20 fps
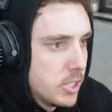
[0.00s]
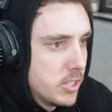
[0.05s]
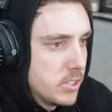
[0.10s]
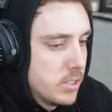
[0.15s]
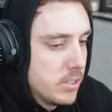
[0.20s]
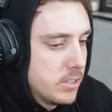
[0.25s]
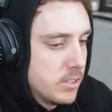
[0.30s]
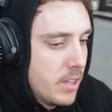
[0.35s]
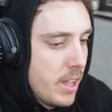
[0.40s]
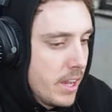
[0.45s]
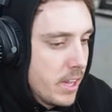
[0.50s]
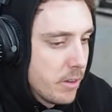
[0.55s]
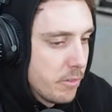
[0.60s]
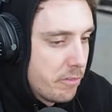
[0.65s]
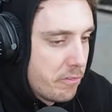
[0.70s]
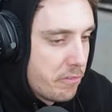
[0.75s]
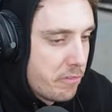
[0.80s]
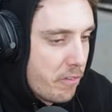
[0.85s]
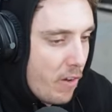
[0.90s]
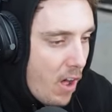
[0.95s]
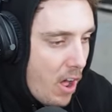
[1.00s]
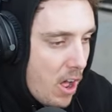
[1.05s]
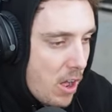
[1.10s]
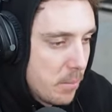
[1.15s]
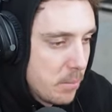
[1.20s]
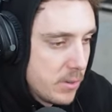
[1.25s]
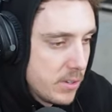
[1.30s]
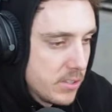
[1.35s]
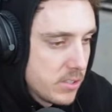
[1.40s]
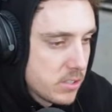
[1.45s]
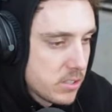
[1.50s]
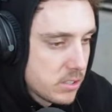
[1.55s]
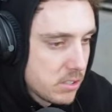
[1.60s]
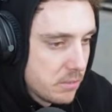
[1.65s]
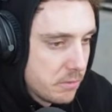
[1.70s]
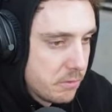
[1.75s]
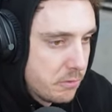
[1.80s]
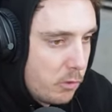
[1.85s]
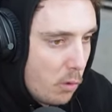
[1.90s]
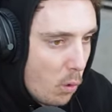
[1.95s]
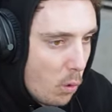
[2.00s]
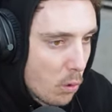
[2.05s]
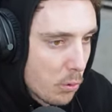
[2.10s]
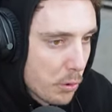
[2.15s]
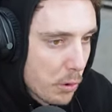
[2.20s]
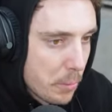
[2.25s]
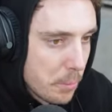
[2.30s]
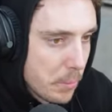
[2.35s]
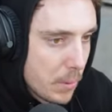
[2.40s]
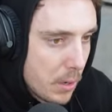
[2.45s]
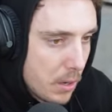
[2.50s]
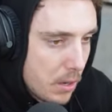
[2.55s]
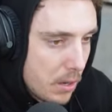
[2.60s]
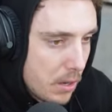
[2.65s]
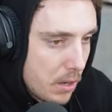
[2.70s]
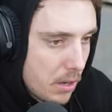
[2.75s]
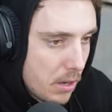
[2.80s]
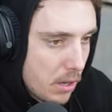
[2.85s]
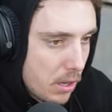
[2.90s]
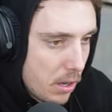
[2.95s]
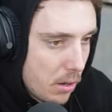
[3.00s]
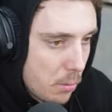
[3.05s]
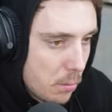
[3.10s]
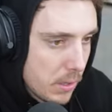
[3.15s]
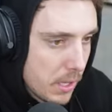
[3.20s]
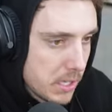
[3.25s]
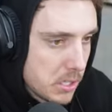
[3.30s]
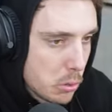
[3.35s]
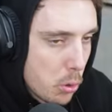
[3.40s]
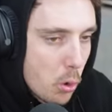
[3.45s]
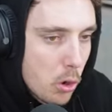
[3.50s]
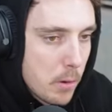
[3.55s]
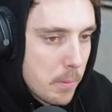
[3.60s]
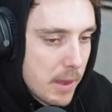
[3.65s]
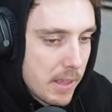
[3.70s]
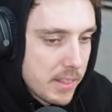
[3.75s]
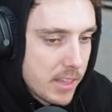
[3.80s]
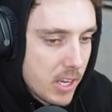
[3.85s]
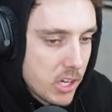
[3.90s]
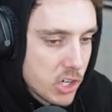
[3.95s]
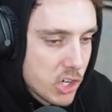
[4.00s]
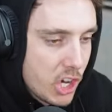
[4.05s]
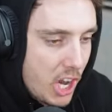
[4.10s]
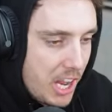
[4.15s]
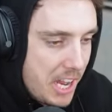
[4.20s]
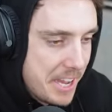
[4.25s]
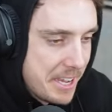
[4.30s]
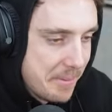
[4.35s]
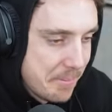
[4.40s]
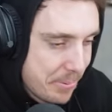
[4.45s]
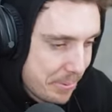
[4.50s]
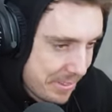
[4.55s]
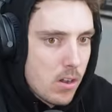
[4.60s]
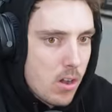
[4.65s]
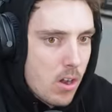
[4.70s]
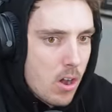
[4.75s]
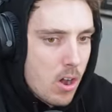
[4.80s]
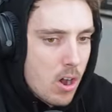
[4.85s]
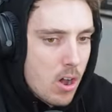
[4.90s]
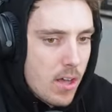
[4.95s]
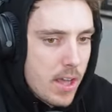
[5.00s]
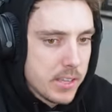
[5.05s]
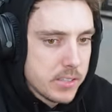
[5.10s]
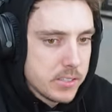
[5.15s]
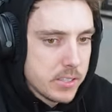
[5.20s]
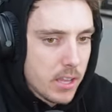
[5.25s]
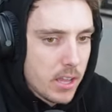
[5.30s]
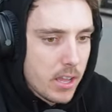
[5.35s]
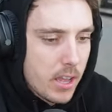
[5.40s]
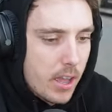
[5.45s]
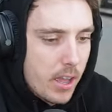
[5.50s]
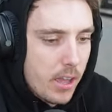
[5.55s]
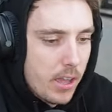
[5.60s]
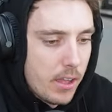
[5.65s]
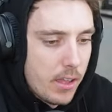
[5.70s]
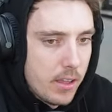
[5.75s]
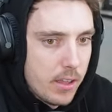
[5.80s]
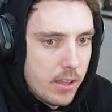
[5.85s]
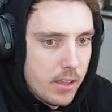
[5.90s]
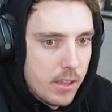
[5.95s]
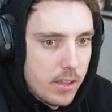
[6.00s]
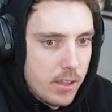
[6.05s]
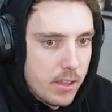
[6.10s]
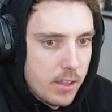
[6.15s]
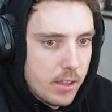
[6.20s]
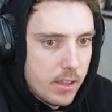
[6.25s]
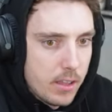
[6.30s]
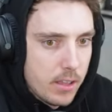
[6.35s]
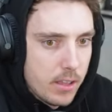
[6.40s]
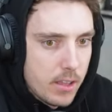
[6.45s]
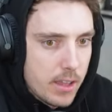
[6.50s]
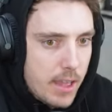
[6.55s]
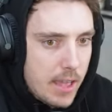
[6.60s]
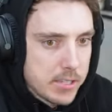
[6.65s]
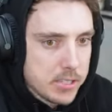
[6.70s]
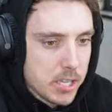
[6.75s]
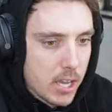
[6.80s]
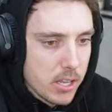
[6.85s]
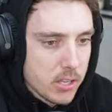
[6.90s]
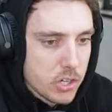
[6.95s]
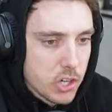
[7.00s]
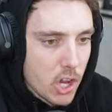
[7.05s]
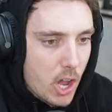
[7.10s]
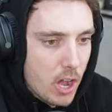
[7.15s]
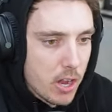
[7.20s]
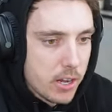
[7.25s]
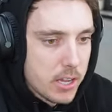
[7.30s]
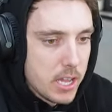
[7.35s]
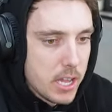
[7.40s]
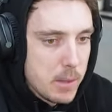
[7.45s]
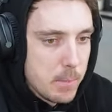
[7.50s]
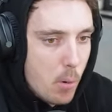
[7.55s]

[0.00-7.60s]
This is like a farmer's forum where they talk about their sheep. Oh, that's a chunky